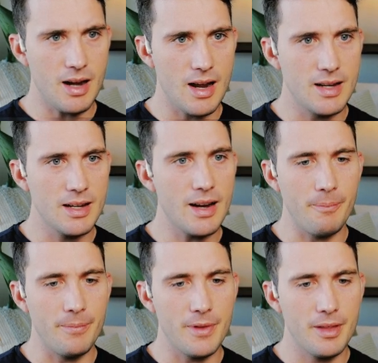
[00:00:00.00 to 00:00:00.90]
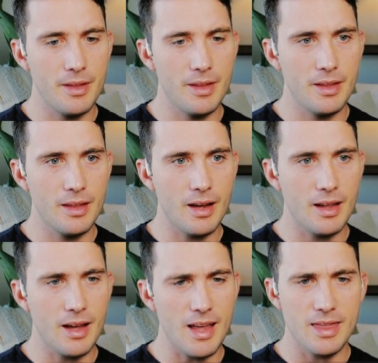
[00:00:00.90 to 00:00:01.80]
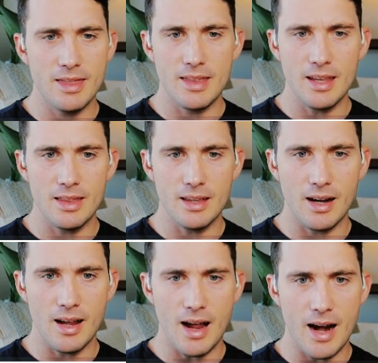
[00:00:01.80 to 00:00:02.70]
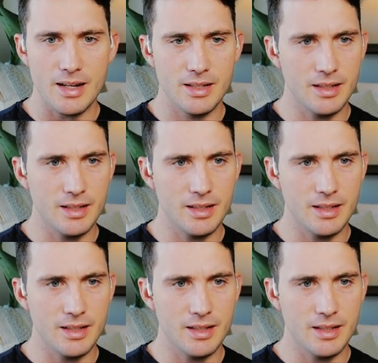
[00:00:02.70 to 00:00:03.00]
I think that I actually